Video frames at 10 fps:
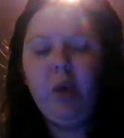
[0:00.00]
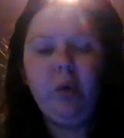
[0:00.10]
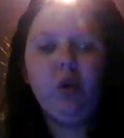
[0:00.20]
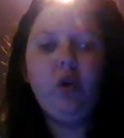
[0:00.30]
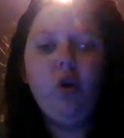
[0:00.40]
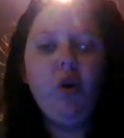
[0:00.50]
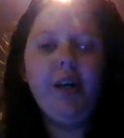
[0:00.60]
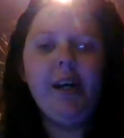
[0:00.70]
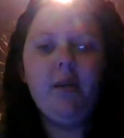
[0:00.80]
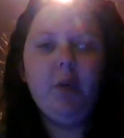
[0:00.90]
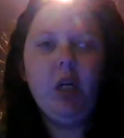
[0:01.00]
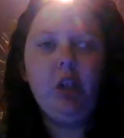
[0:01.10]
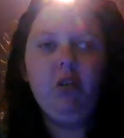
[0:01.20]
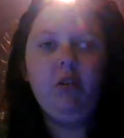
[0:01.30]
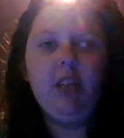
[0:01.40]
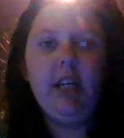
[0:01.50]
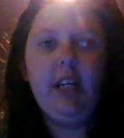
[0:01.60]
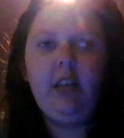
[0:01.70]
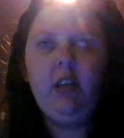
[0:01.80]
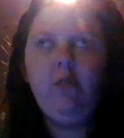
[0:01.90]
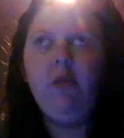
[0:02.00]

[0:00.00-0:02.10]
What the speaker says: who to call in an emergency,